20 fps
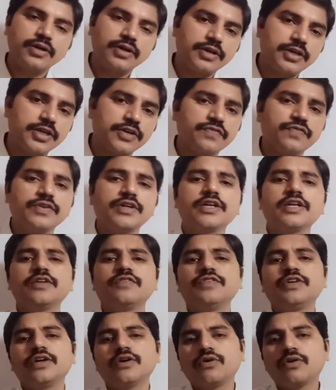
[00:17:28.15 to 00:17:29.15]
Definitely
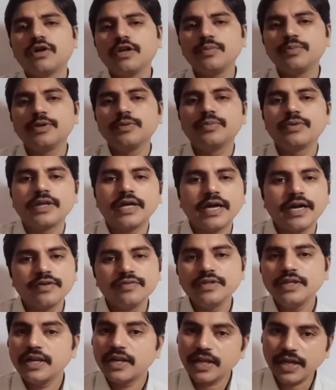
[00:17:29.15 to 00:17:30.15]
we all people have
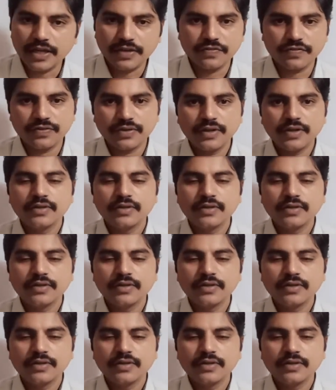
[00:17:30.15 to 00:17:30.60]
the life.